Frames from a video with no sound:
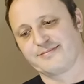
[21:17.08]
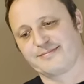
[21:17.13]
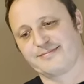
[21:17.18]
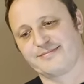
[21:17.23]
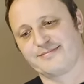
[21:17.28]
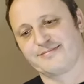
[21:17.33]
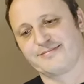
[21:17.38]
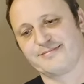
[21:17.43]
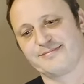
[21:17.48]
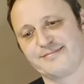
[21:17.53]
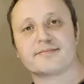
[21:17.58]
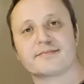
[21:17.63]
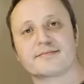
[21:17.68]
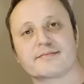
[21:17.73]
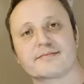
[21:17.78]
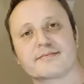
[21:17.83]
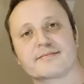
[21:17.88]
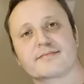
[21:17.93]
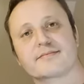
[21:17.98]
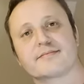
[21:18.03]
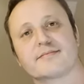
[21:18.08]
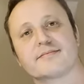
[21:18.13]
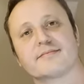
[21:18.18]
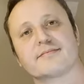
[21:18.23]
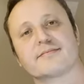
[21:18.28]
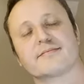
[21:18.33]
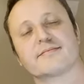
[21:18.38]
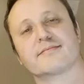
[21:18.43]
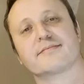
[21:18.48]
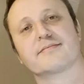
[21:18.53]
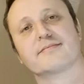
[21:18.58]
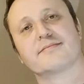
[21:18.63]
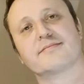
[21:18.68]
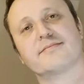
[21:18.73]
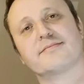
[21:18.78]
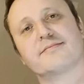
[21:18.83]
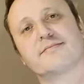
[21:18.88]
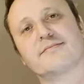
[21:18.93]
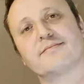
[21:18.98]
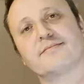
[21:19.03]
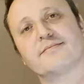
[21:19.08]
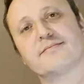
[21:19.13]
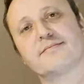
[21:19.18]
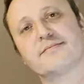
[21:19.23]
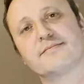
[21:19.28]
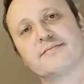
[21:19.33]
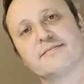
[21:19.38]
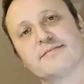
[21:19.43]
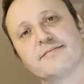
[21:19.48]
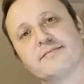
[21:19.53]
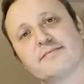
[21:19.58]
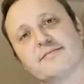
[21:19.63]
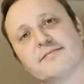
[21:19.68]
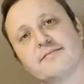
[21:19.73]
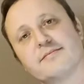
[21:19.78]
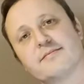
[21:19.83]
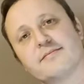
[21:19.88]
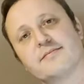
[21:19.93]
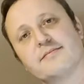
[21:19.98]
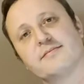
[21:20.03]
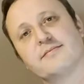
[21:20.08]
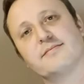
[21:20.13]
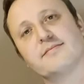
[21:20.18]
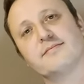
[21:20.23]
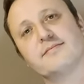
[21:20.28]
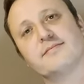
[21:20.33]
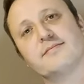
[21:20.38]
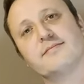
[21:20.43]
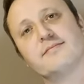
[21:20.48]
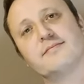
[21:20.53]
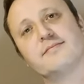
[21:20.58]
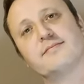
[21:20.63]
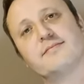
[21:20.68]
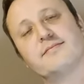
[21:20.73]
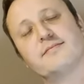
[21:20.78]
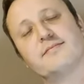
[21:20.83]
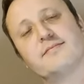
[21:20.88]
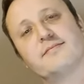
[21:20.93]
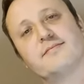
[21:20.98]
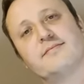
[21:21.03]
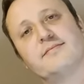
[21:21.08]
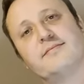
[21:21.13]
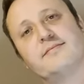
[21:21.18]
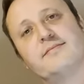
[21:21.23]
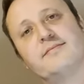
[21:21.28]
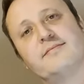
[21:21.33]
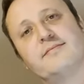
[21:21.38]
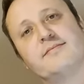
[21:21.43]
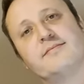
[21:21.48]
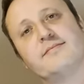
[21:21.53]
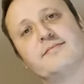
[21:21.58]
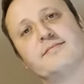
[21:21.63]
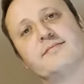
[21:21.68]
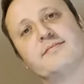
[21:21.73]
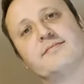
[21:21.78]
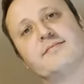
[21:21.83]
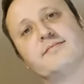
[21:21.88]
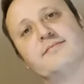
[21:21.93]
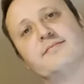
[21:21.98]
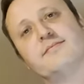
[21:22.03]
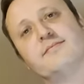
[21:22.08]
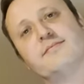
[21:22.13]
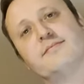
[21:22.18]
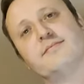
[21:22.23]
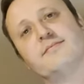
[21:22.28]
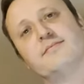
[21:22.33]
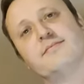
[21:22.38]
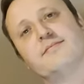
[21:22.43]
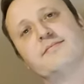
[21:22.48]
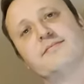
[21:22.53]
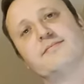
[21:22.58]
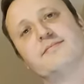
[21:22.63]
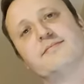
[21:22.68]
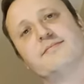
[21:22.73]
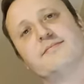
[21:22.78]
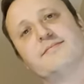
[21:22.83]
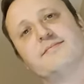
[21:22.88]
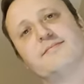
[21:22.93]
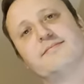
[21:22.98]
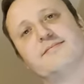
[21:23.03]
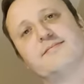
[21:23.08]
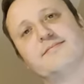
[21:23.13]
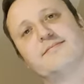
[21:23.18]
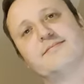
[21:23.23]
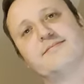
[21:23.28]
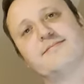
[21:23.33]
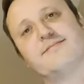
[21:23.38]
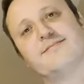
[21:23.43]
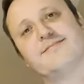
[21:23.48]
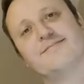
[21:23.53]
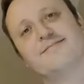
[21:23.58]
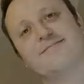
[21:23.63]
The person shown says nothing.